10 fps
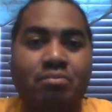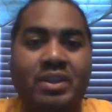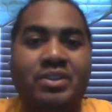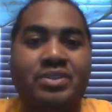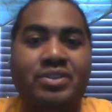
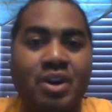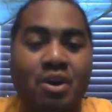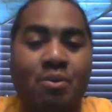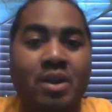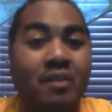brothers
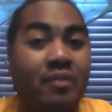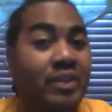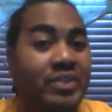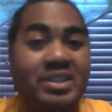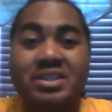know
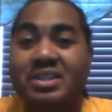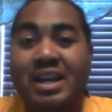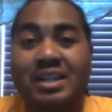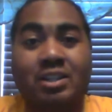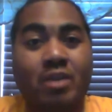that this is
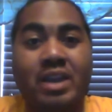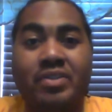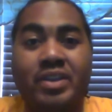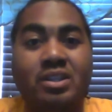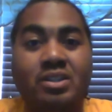not the
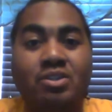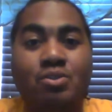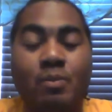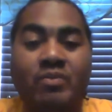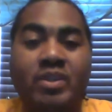right thing to
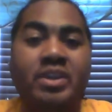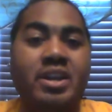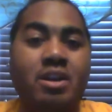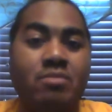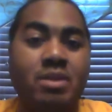do, and
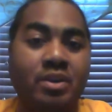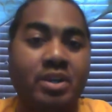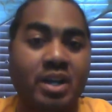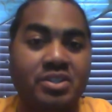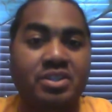there are
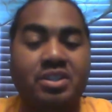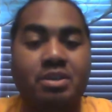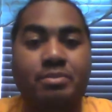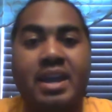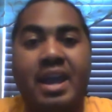repercussions
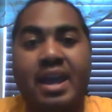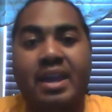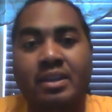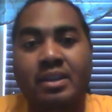to be had.